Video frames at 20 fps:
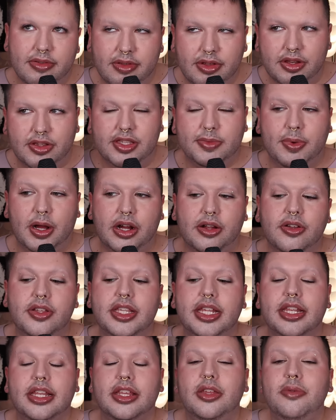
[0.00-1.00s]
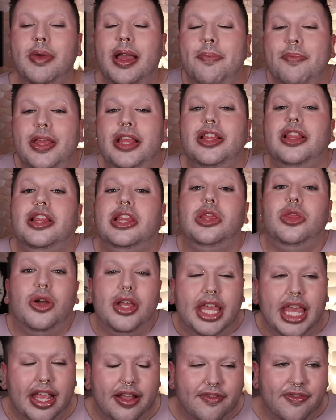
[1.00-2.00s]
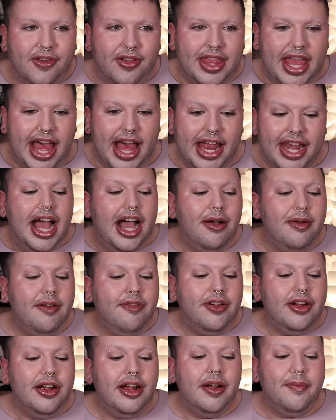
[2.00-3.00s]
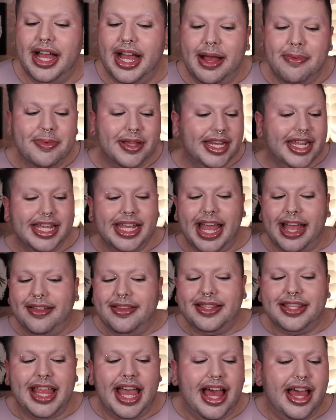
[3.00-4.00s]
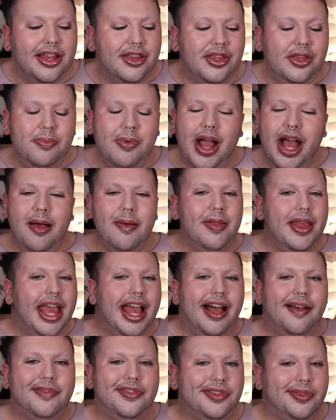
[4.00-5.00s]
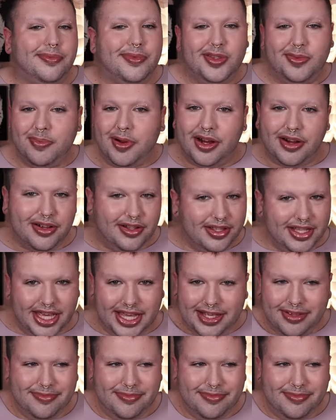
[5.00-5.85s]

you know sparkles and you might be looking for that however i'm gonna guess that you probably have some sparkly